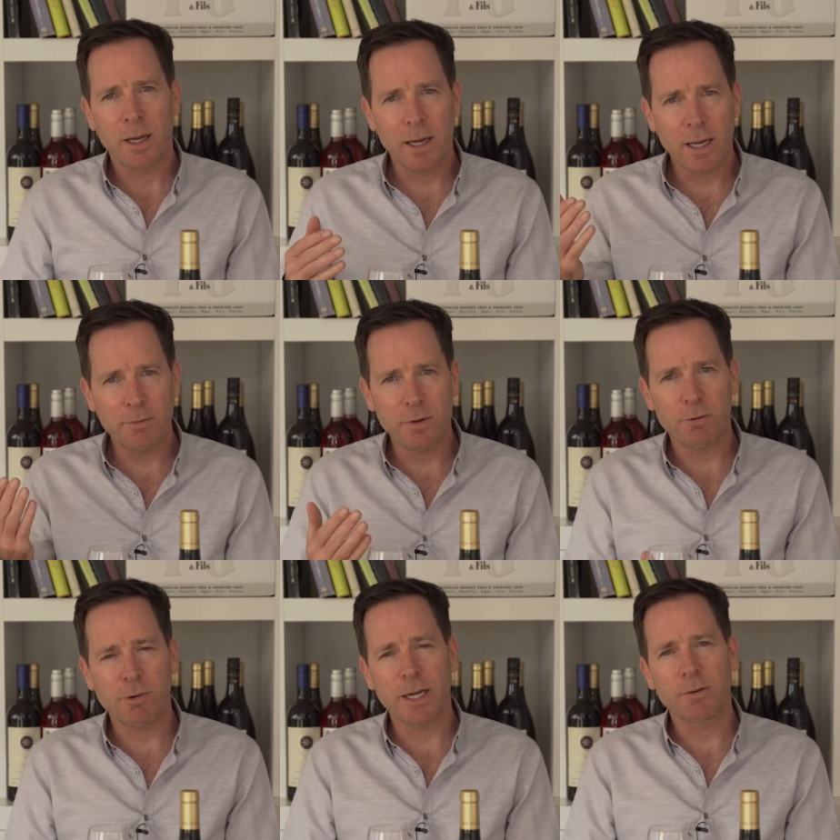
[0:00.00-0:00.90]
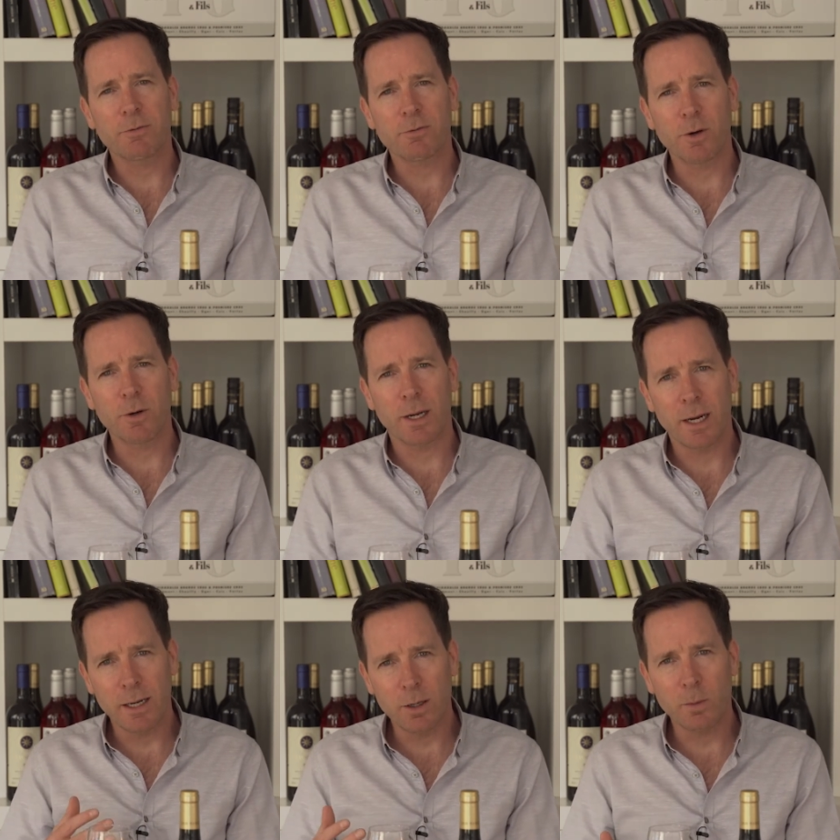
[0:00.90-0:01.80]
lovely red fruit, a
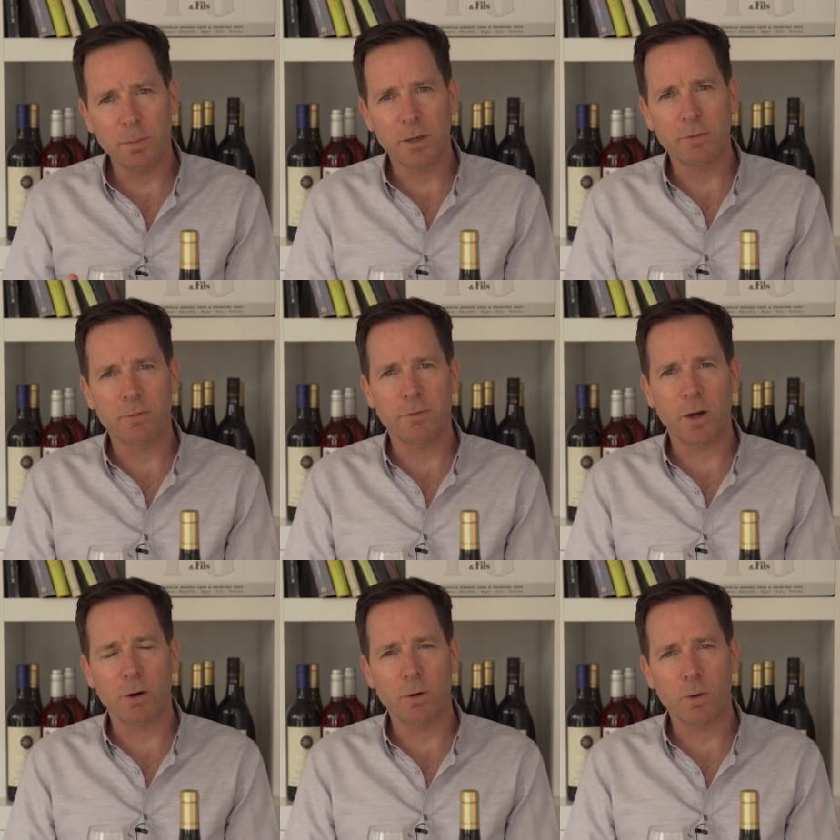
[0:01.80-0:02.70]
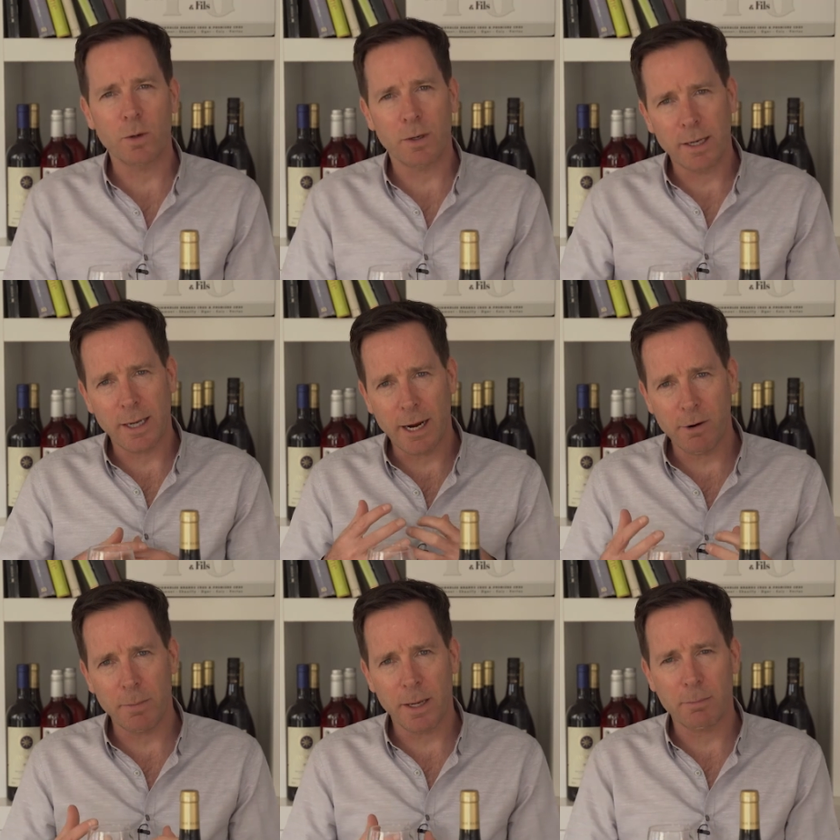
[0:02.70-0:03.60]
little bit of floral
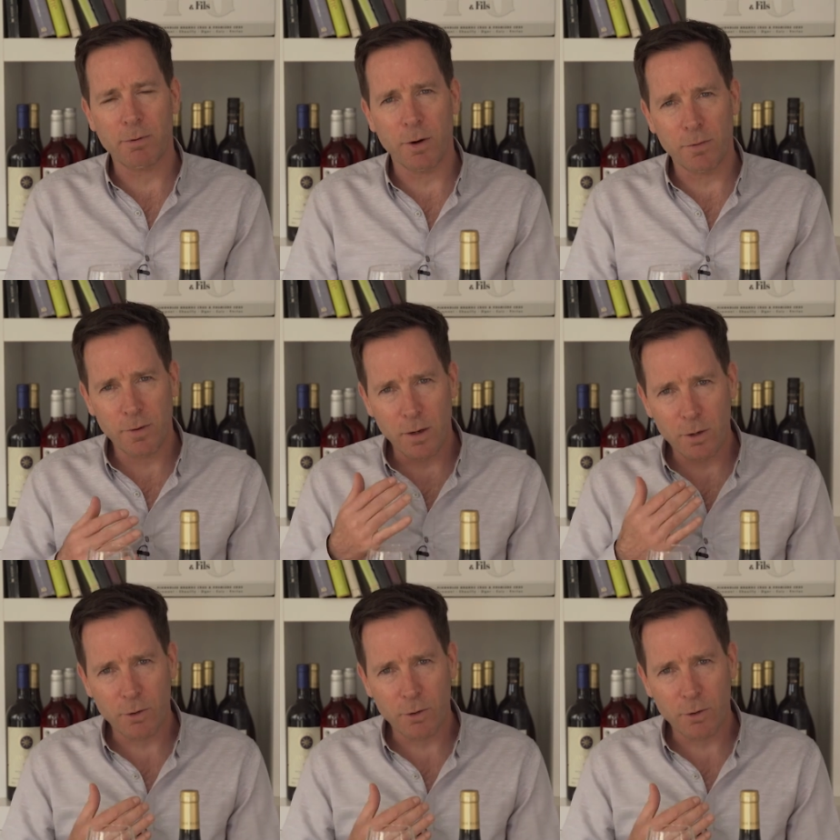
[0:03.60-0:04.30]
aromatic profile,